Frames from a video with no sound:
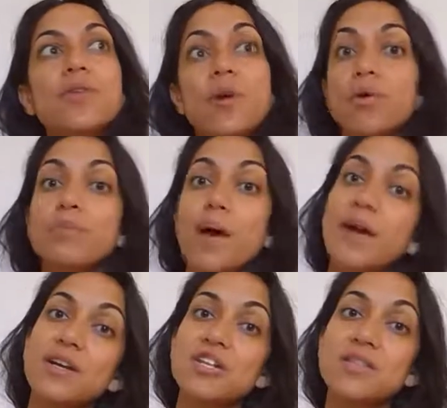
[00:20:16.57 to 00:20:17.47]
So the old
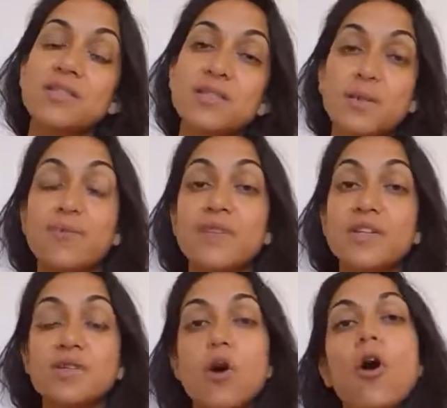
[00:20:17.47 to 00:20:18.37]
baggage, some of
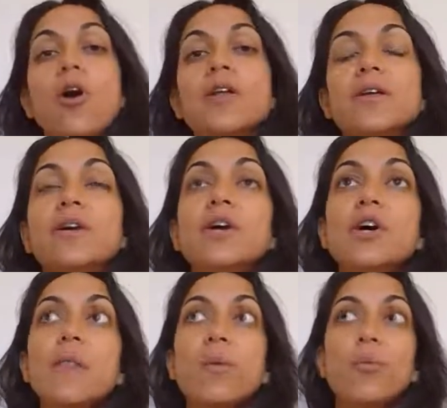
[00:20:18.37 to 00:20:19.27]
it is gone, and
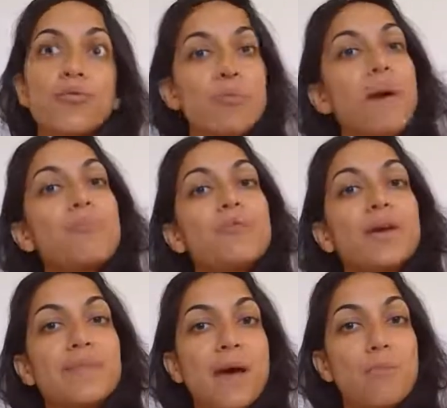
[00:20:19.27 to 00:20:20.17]
we're remembering
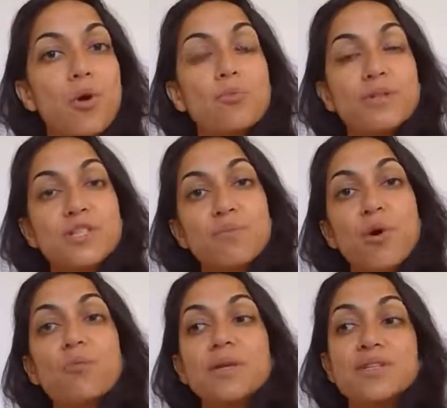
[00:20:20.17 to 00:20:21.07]
in that moment to
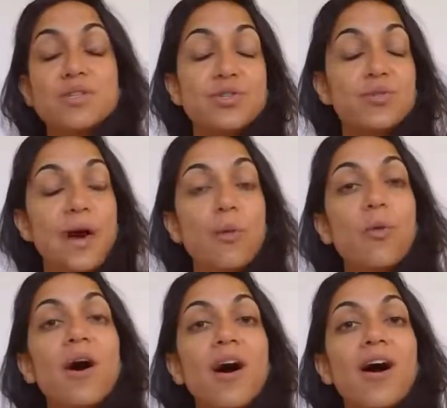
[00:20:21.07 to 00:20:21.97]
moment to do that
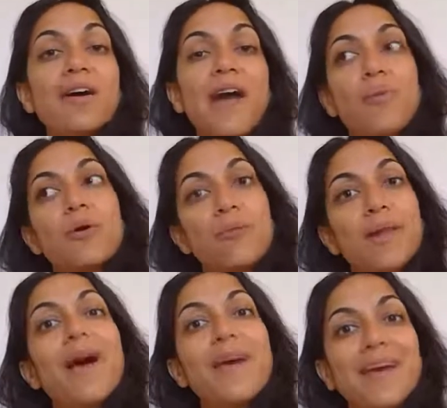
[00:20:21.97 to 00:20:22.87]
work, and we're
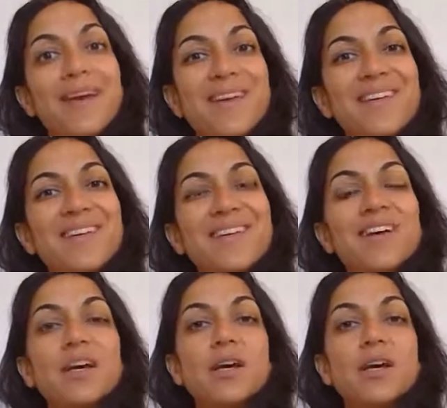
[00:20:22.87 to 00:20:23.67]
applying